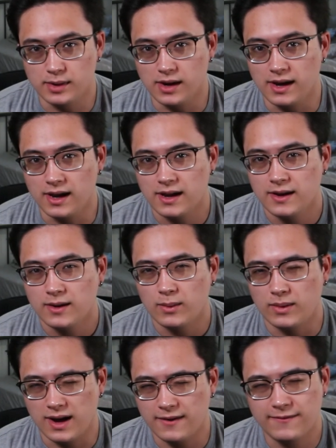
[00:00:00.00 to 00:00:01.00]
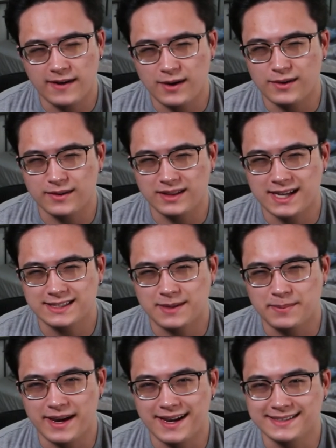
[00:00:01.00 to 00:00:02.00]
but what I found with
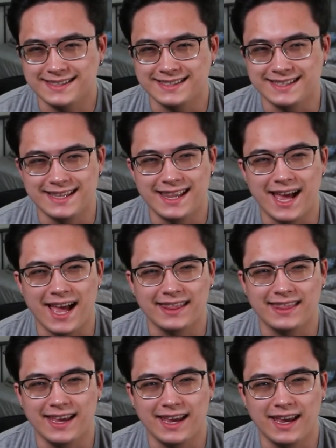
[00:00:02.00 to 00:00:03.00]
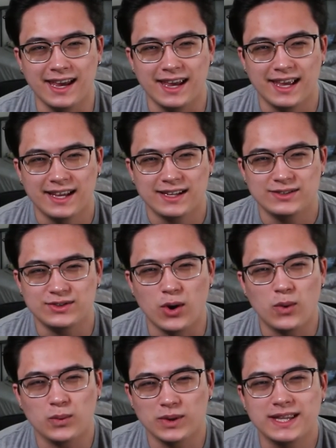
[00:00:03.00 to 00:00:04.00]
elastic bands is that they
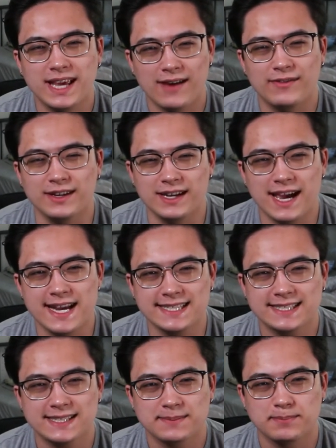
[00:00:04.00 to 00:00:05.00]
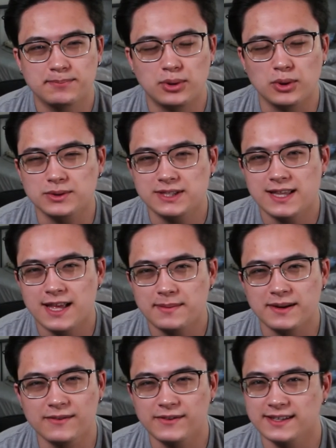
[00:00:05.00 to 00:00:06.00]
don't really have a nice pull to them
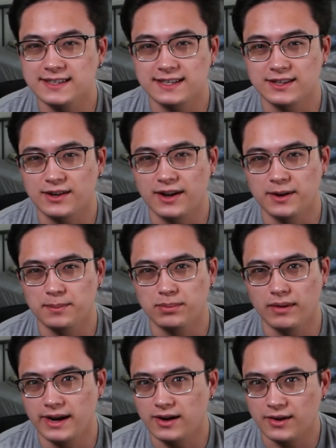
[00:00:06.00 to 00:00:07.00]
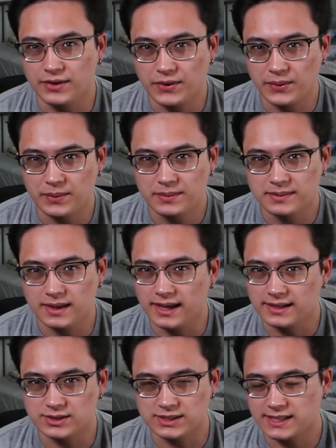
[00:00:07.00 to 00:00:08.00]
and it feels like they're gonna break on you,
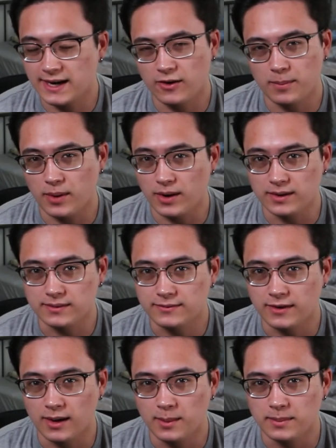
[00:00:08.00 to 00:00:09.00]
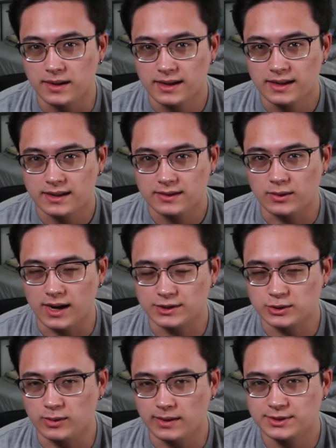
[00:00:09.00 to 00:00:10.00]
like just tear apart from the
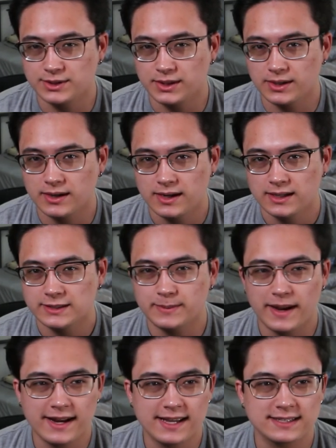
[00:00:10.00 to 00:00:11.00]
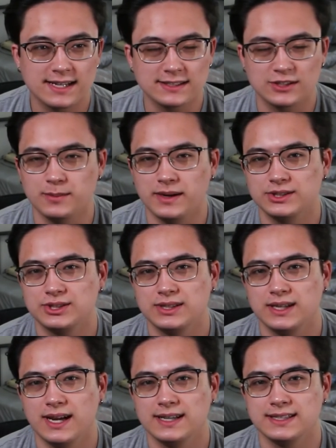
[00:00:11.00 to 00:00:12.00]
actual web shooter. Spandex, not so much.
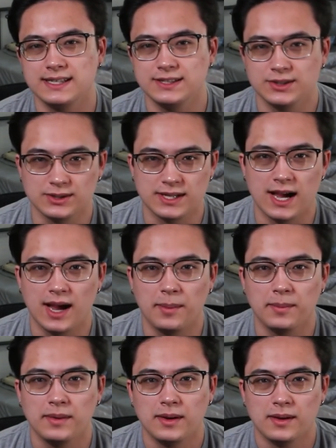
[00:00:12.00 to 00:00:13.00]
It has an easier time